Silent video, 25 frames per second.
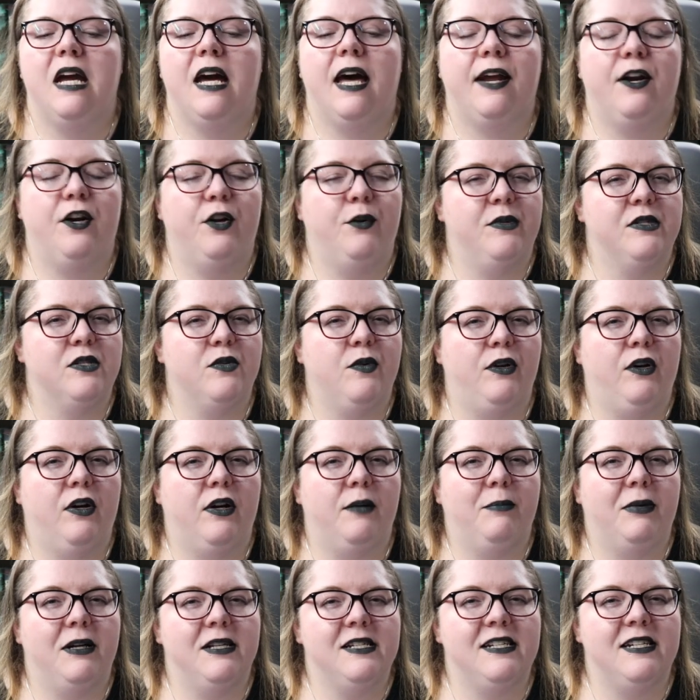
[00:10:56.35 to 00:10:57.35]
I don't know what's going on
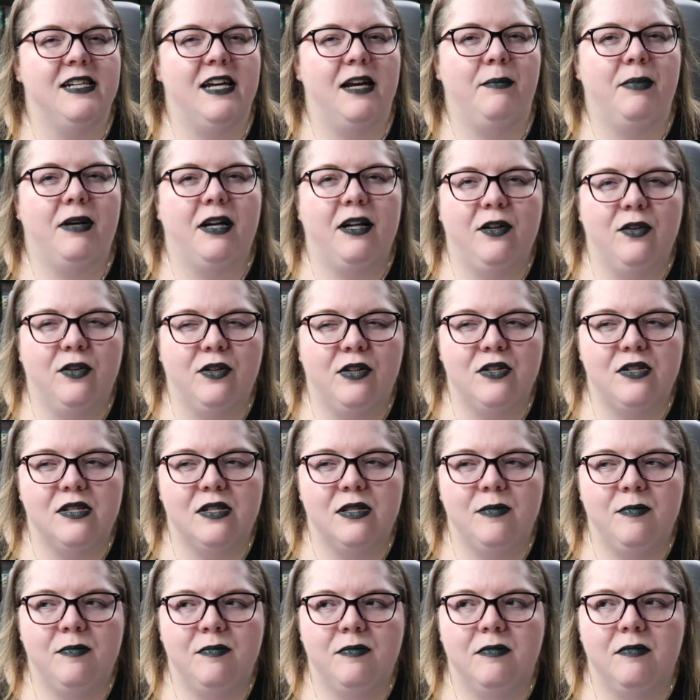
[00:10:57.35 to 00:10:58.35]
in present day, but I know
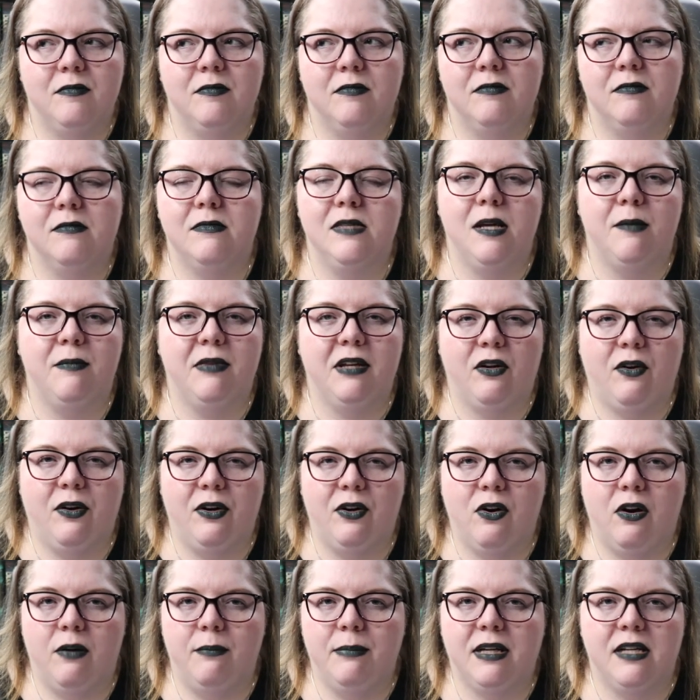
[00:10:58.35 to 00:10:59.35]
there's something
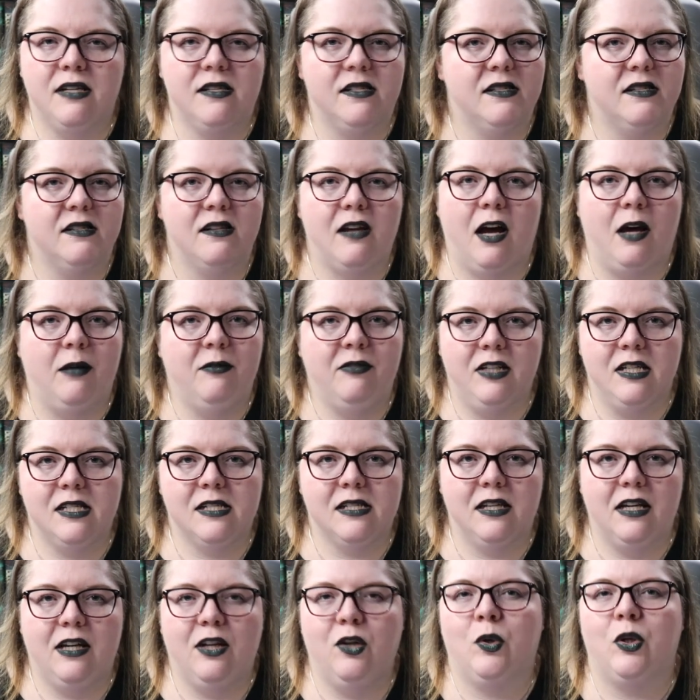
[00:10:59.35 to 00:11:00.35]
going on because
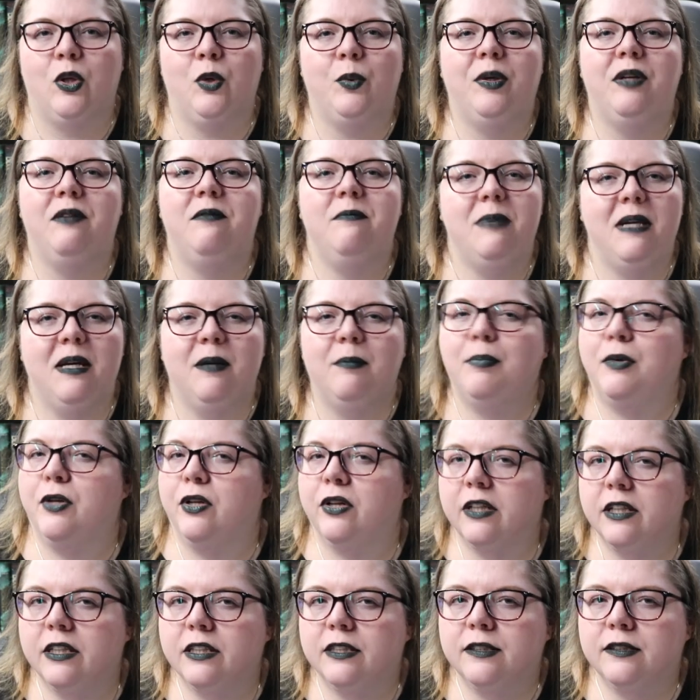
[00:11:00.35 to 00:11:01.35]
obviously, or there wouldn't be a
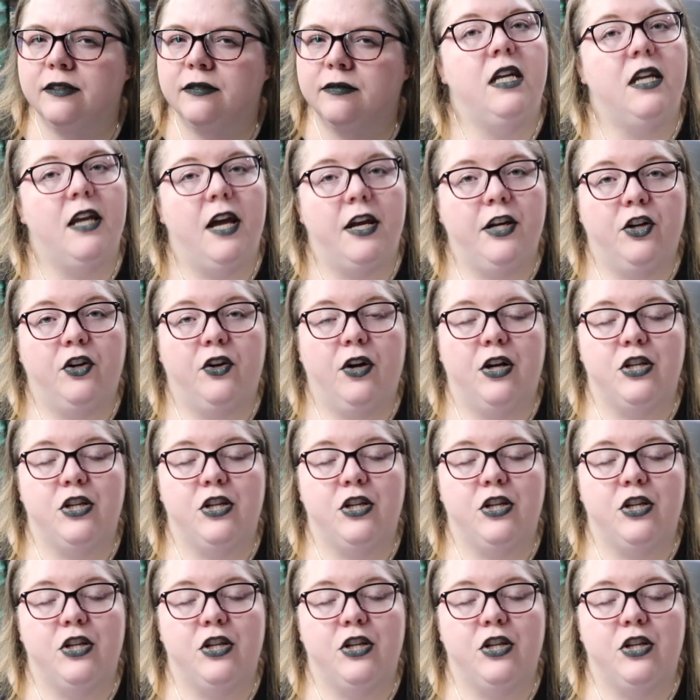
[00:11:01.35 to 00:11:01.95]
book. Not Your